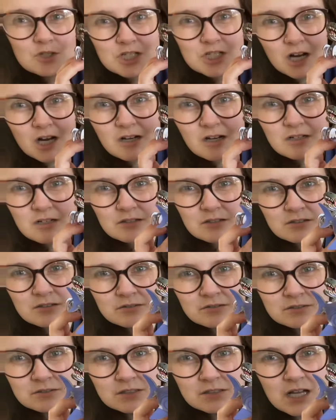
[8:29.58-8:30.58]
shark.
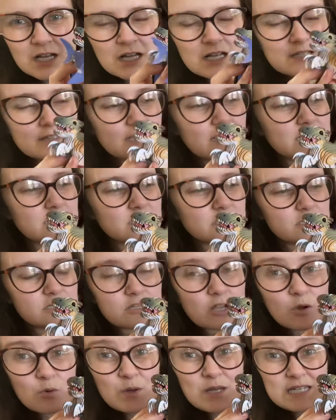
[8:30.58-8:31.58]
They're
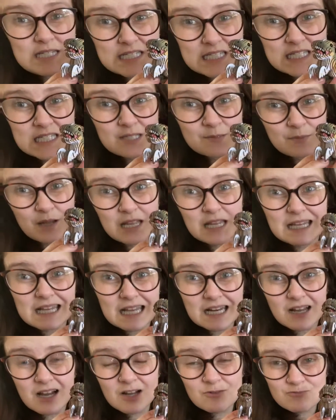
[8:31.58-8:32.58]
so easy to make
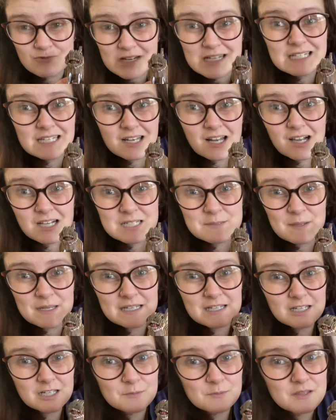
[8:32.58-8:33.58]
and I really liked
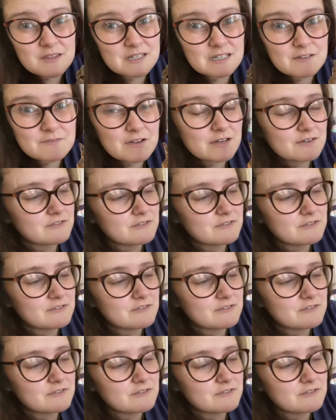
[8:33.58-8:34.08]
making them. I think they're very